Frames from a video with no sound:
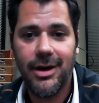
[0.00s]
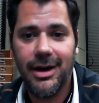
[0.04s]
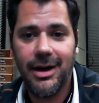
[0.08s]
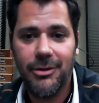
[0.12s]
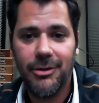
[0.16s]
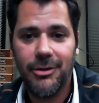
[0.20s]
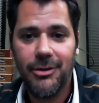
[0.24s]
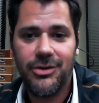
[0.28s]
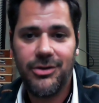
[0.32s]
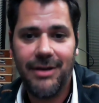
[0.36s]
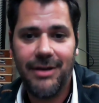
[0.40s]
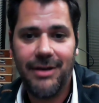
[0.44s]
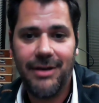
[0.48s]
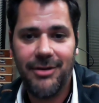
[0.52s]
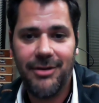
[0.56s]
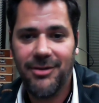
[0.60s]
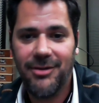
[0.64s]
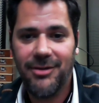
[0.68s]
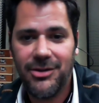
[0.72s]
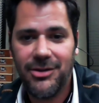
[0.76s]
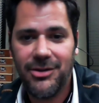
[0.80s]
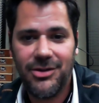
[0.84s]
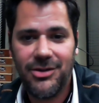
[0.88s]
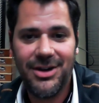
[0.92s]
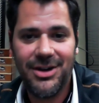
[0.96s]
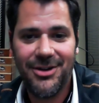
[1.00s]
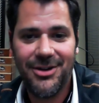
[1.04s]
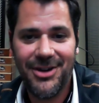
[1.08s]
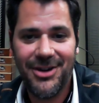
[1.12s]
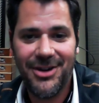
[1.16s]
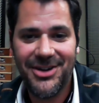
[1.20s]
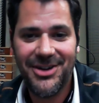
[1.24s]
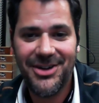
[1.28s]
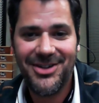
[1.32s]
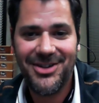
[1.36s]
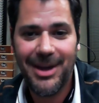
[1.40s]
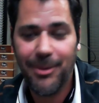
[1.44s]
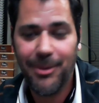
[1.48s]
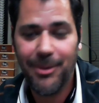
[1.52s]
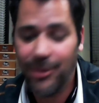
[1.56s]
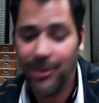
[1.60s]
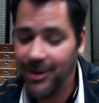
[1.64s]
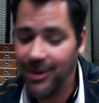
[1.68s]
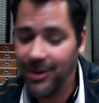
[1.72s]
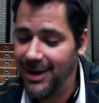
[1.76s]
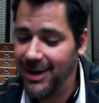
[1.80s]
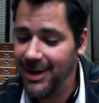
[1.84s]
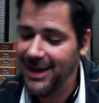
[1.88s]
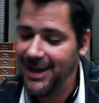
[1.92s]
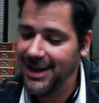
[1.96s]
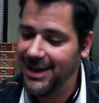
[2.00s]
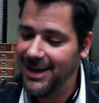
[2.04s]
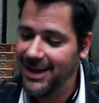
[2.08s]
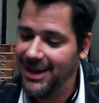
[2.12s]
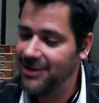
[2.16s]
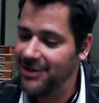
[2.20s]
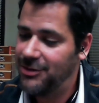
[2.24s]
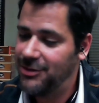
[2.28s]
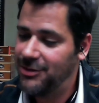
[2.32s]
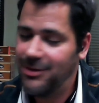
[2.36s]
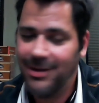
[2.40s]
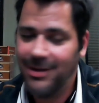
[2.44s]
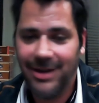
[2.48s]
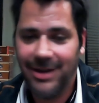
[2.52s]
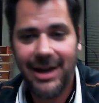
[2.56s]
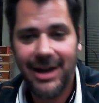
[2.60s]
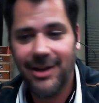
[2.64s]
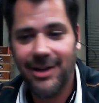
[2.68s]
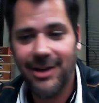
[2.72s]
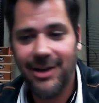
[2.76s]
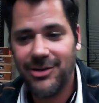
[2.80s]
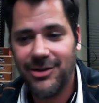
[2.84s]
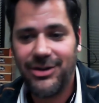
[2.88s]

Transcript: It was seven of us sitting around the table and just a lot of